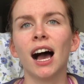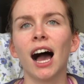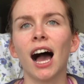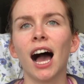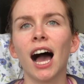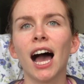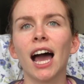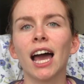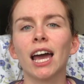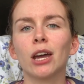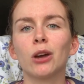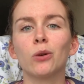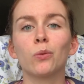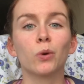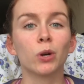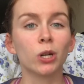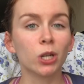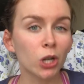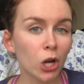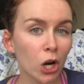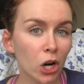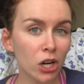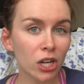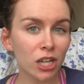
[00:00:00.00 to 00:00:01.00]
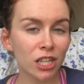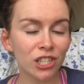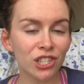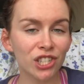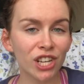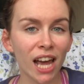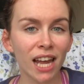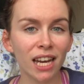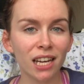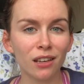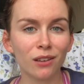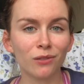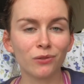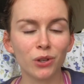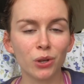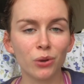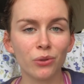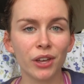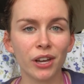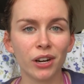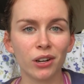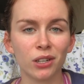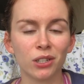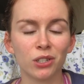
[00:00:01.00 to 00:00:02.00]
I would encourage any of you
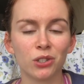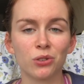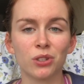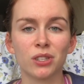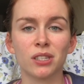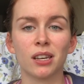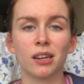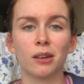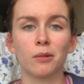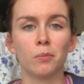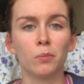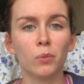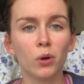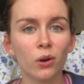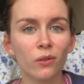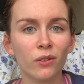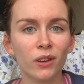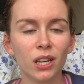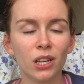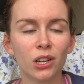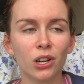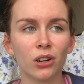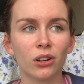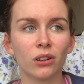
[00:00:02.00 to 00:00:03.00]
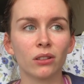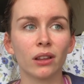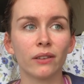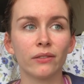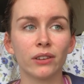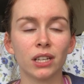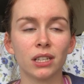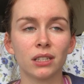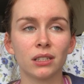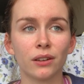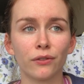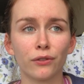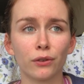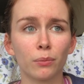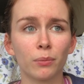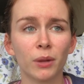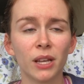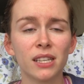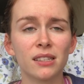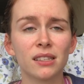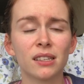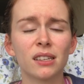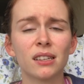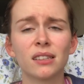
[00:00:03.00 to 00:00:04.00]
that are interested in moving or living in different
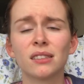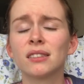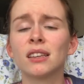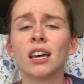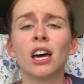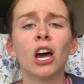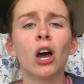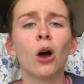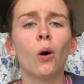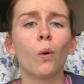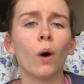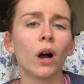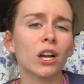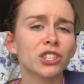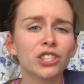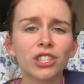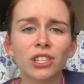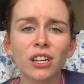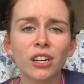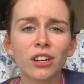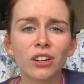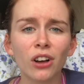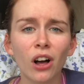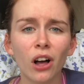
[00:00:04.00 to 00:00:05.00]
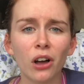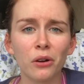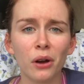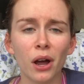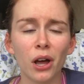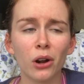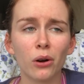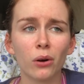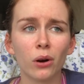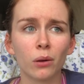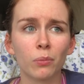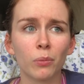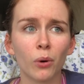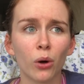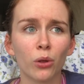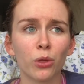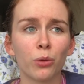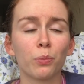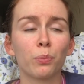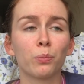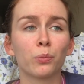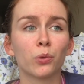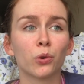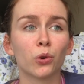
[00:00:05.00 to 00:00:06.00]
places. Washington and Colorado are
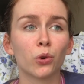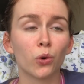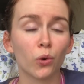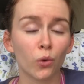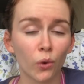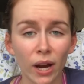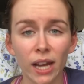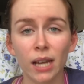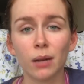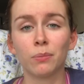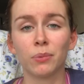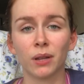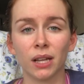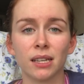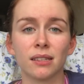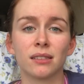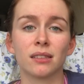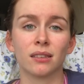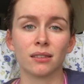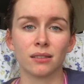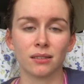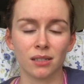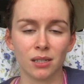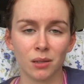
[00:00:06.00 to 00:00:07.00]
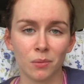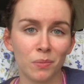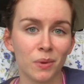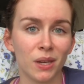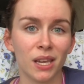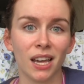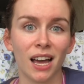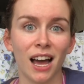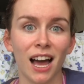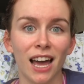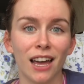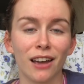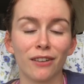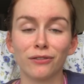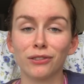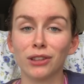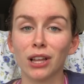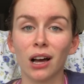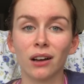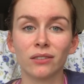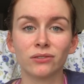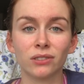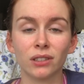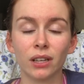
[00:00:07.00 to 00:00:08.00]
both great places to be. I have
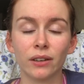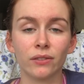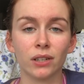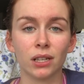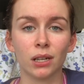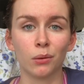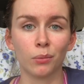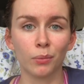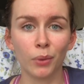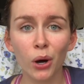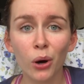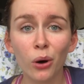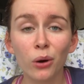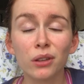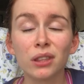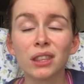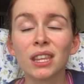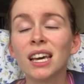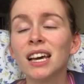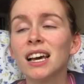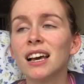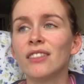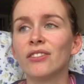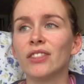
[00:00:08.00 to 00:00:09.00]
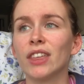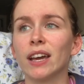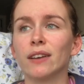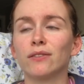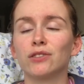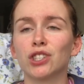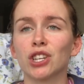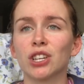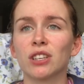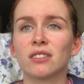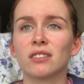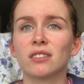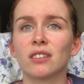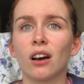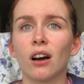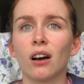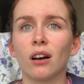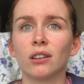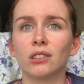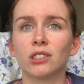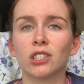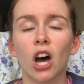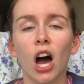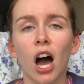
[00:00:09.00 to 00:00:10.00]
loved living in both. They've just
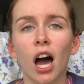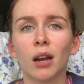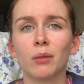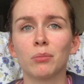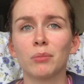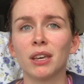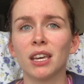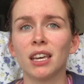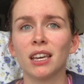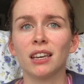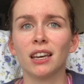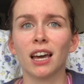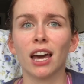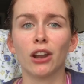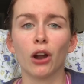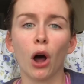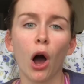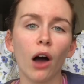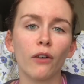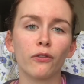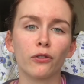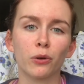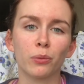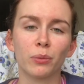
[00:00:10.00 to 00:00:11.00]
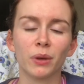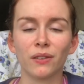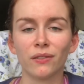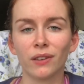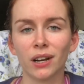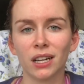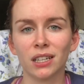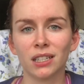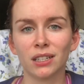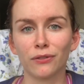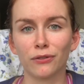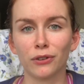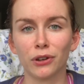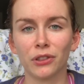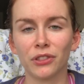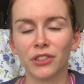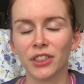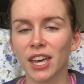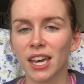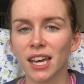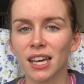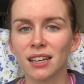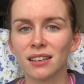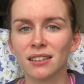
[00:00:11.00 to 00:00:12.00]
taught me and offered me very different
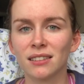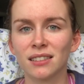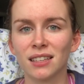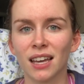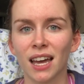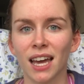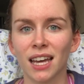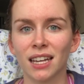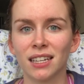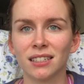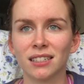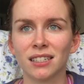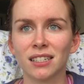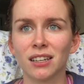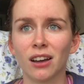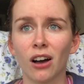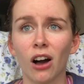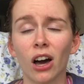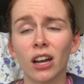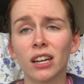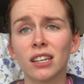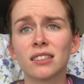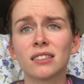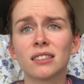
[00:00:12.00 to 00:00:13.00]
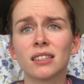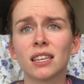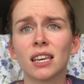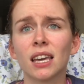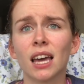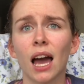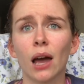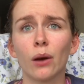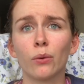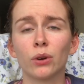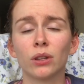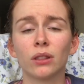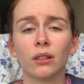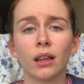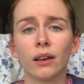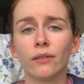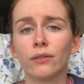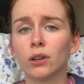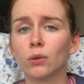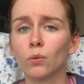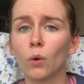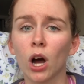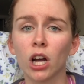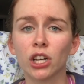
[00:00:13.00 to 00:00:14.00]
things. And honestly, I would live
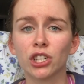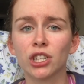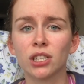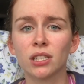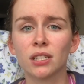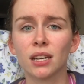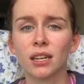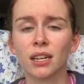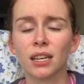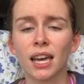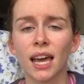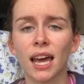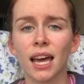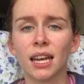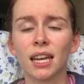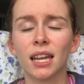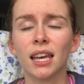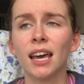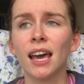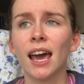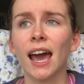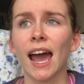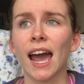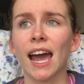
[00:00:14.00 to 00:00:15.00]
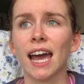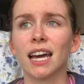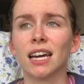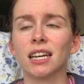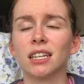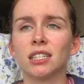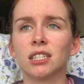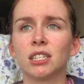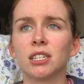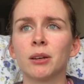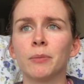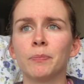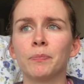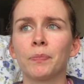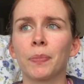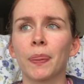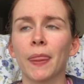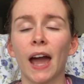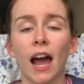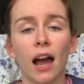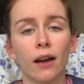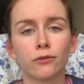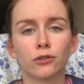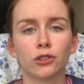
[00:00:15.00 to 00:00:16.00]
in Washington again. And
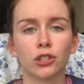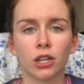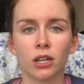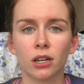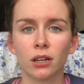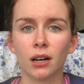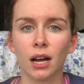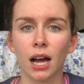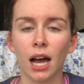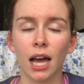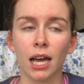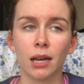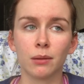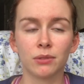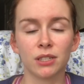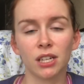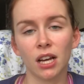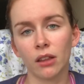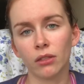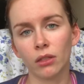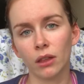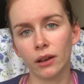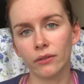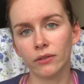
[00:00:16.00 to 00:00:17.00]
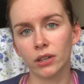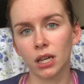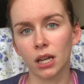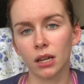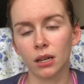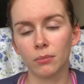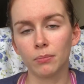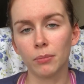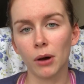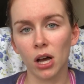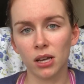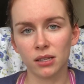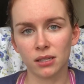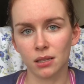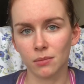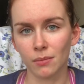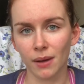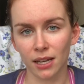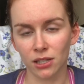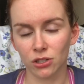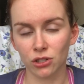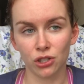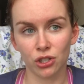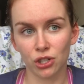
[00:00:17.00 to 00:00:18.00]
after I'm done living in Boston,
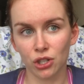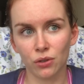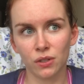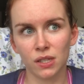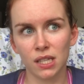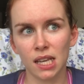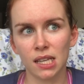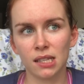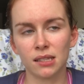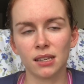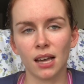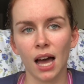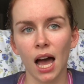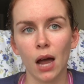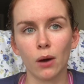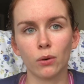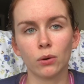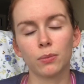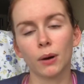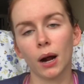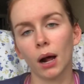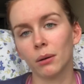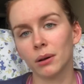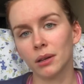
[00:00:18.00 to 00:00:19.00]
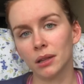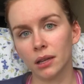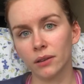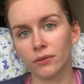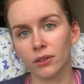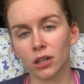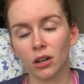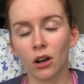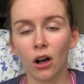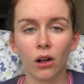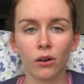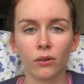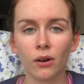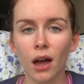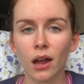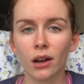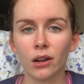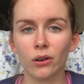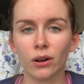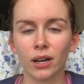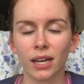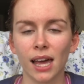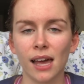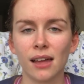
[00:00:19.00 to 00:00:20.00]
Massachusetts, I would probably live in
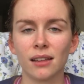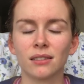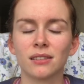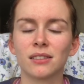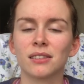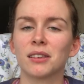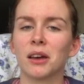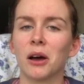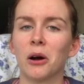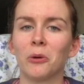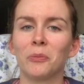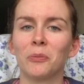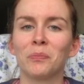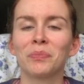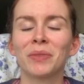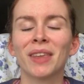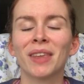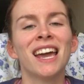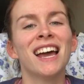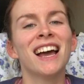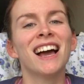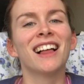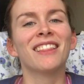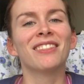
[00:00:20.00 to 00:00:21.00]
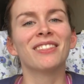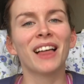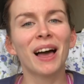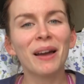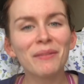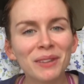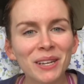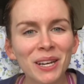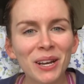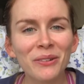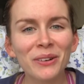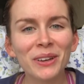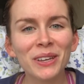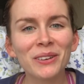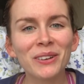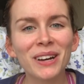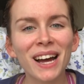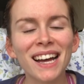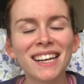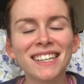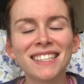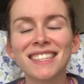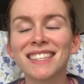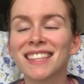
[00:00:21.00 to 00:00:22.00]
Colorado again. So let me know what you
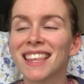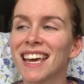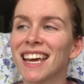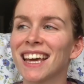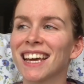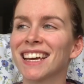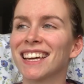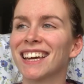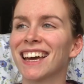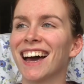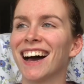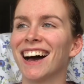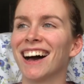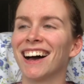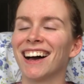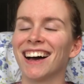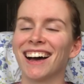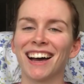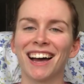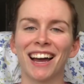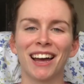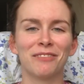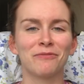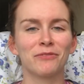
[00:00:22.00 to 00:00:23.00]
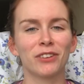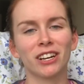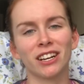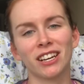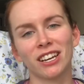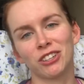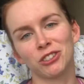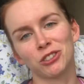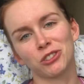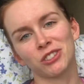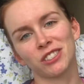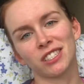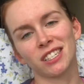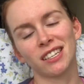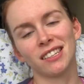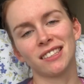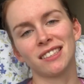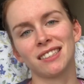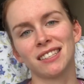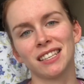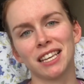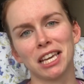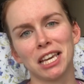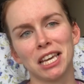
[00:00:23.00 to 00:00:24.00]
guys think. I'm very interested to
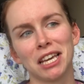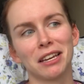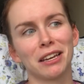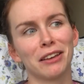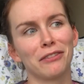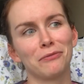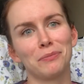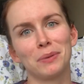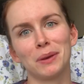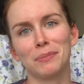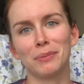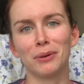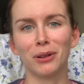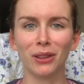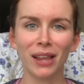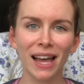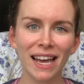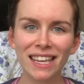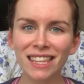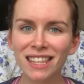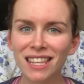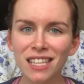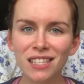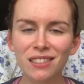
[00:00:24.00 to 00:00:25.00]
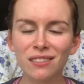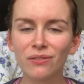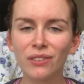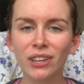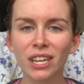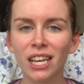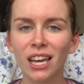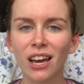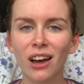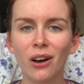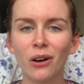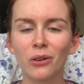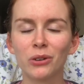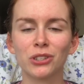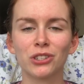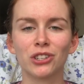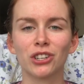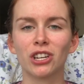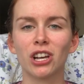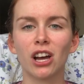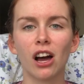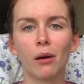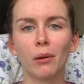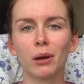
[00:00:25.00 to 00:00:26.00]
see if people like this video. You
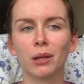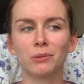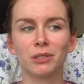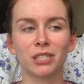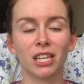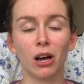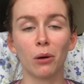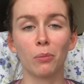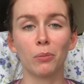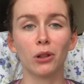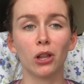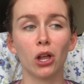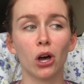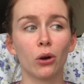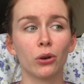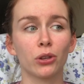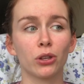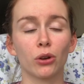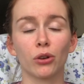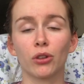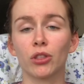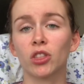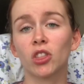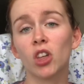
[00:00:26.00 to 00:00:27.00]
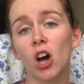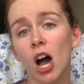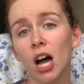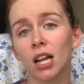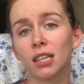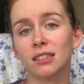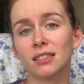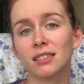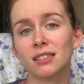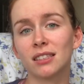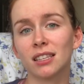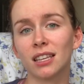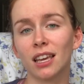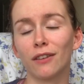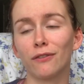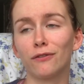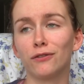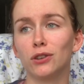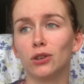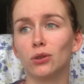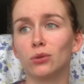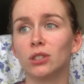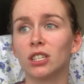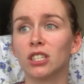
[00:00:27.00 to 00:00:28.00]
should comment down below your thoughts. If
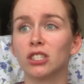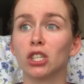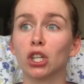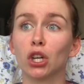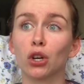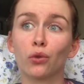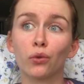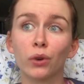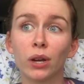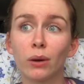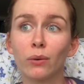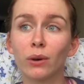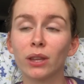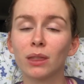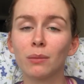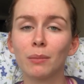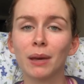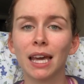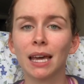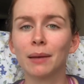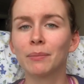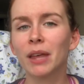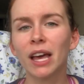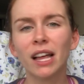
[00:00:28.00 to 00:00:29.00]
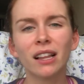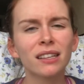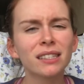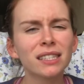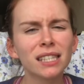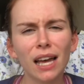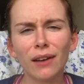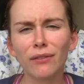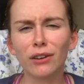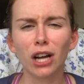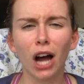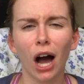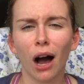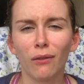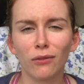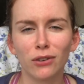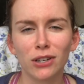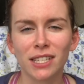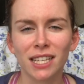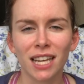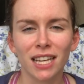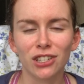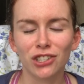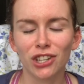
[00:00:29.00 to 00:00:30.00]
you disagree with me, let's have a
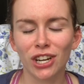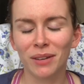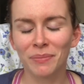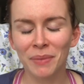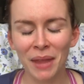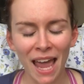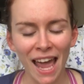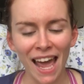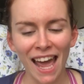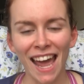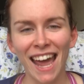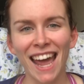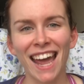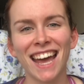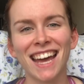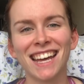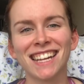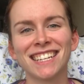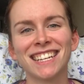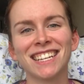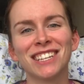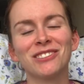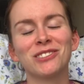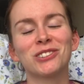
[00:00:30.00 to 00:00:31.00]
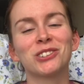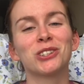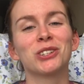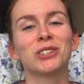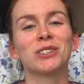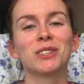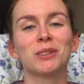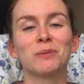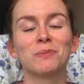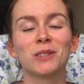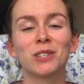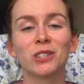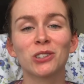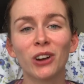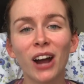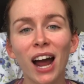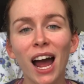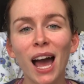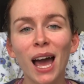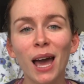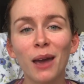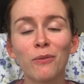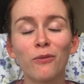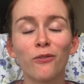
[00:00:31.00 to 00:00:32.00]
conversation. And you should
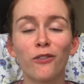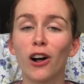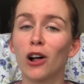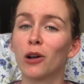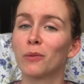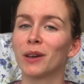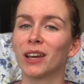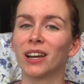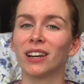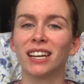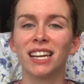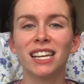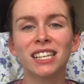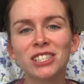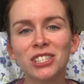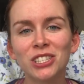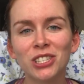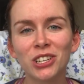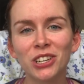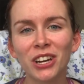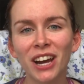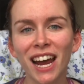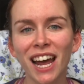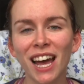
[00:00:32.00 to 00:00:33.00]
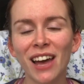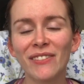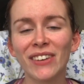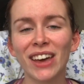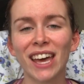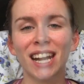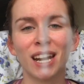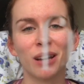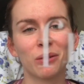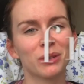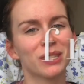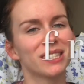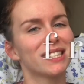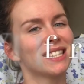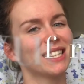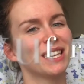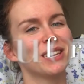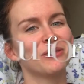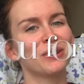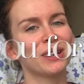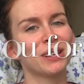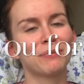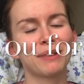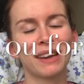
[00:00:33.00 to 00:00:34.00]
subscribe, follow me on Instagram, and I will see
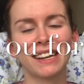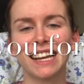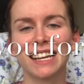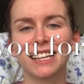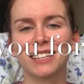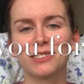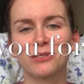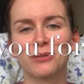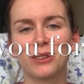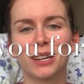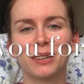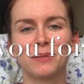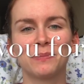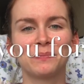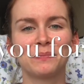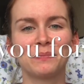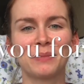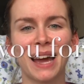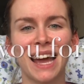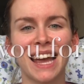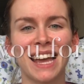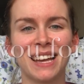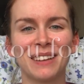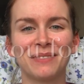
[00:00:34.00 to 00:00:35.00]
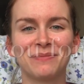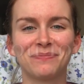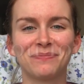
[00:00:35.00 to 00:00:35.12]
you in my next one. Bye.